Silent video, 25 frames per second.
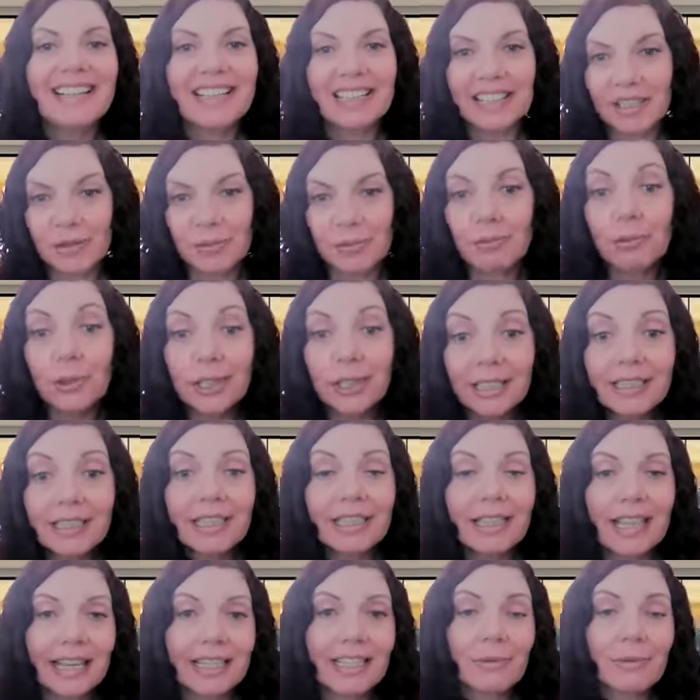it's
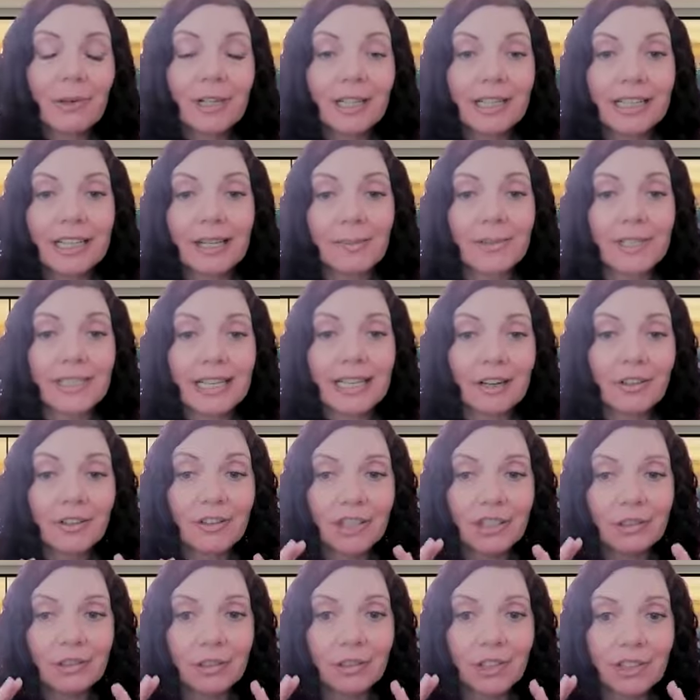really that's what it comes
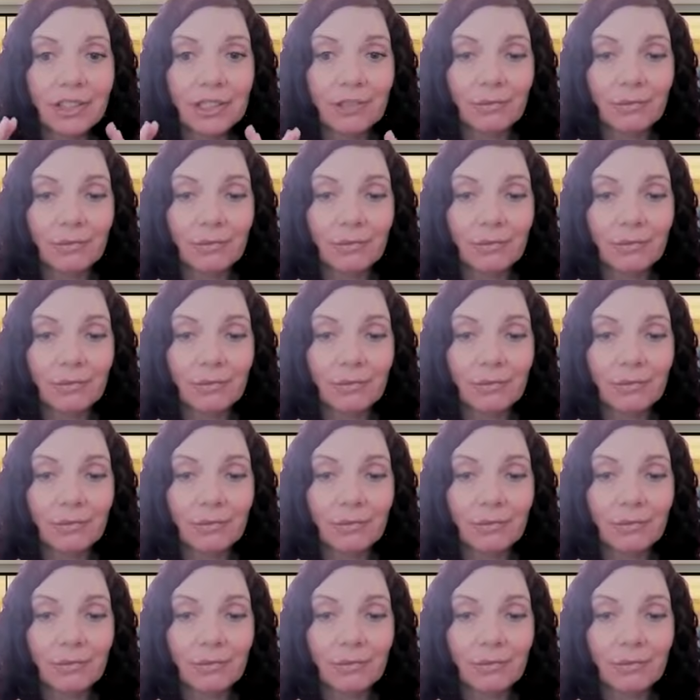down to